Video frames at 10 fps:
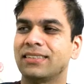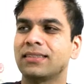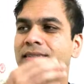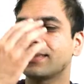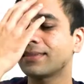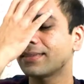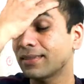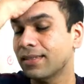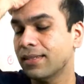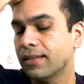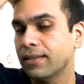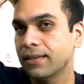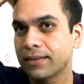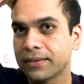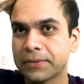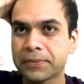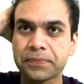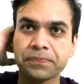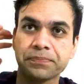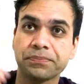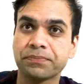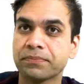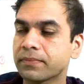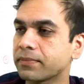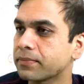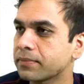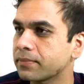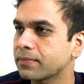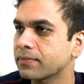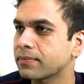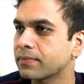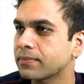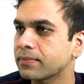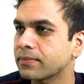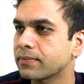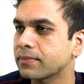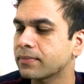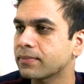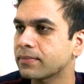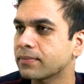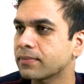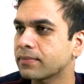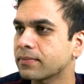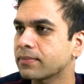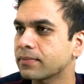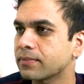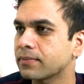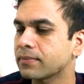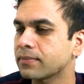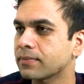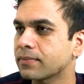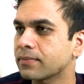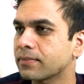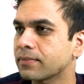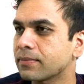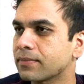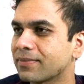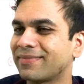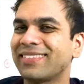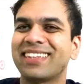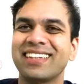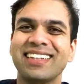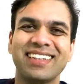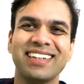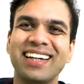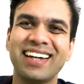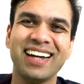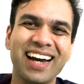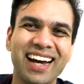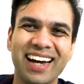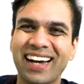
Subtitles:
[no speech]